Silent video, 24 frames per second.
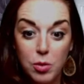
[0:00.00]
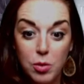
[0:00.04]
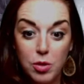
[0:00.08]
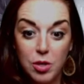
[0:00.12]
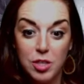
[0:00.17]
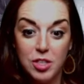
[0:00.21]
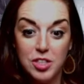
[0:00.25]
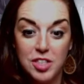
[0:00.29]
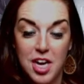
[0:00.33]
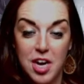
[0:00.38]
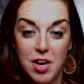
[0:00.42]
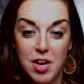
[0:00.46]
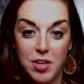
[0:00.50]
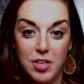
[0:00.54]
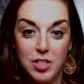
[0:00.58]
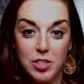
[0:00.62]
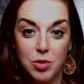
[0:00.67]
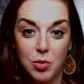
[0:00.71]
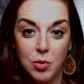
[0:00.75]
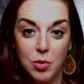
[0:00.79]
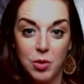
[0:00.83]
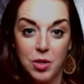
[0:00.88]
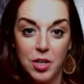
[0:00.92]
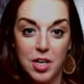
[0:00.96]
your
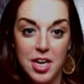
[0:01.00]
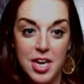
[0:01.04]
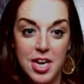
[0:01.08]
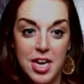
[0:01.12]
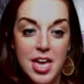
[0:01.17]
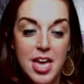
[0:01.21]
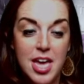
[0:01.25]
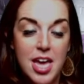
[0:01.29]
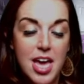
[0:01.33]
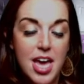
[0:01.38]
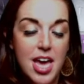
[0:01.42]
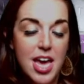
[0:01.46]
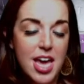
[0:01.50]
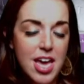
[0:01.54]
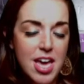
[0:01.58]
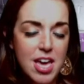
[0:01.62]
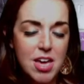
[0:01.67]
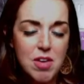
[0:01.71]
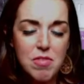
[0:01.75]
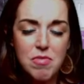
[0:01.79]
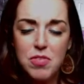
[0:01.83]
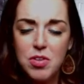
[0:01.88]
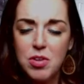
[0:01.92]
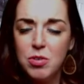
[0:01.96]
territory.
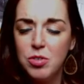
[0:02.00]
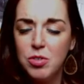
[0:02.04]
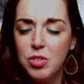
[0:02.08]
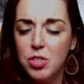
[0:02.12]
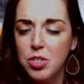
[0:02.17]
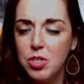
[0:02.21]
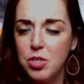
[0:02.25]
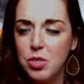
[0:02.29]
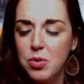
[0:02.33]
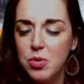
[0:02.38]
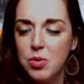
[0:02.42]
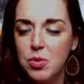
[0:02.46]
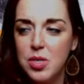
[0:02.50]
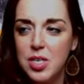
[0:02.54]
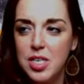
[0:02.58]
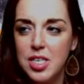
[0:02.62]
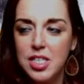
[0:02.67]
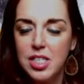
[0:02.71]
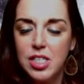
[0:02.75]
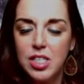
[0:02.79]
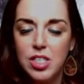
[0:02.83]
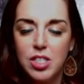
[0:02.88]
If you do need